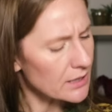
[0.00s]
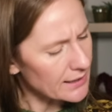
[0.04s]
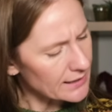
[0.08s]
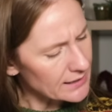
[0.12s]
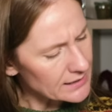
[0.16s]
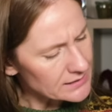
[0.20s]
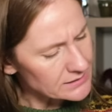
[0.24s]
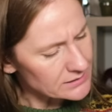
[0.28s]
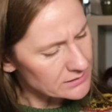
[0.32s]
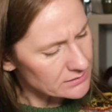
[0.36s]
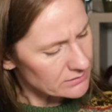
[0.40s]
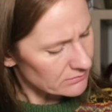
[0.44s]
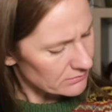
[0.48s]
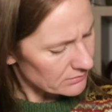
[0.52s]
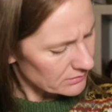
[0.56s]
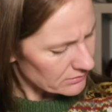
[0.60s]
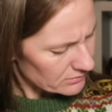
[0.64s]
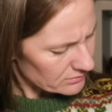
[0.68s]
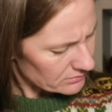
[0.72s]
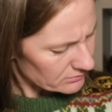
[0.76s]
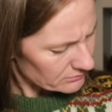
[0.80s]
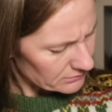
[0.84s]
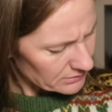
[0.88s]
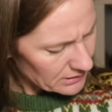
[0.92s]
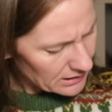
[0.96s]
I guess
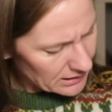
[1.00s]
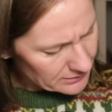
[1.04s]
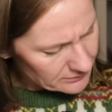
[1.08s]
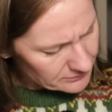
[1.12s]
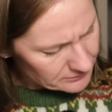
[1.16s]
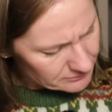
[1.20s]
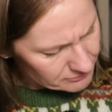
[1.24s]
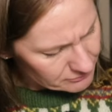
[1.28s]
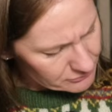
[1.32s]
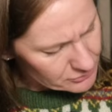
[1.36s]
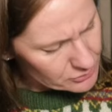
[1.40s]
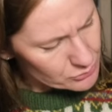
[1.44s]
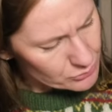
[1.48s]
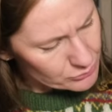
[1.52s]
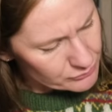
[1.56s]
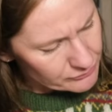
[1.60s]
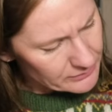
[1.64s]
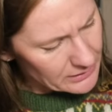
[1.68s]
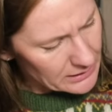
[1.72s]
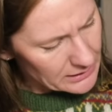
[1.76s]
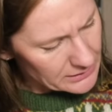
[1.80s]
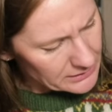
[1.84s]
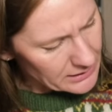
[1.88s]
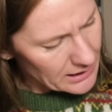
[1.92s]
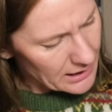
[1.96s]

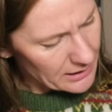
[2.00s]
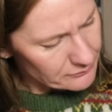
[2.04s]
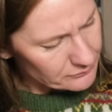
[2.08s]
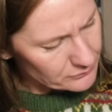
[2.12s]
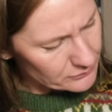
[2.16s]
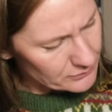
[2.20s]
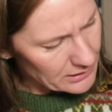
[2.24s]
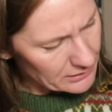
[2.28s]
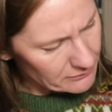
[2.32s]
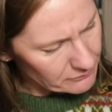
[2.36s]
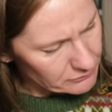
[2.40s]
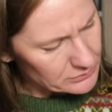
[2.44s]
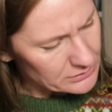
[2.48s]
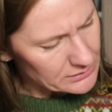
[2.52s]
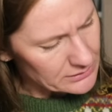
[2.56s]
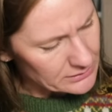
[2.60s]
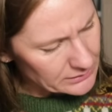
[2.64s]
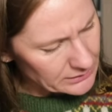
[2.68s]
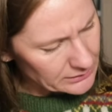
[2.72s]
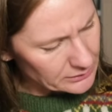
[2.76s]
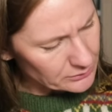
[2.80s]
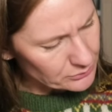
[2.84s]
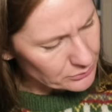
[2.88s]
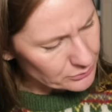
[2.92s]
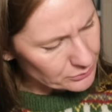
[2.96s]
I would
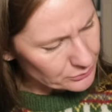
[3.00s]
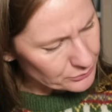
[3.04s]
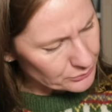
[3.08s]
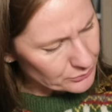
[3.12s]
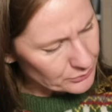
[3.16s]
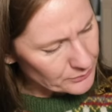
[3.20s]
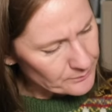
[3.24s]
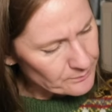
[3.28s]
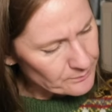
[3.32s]
need to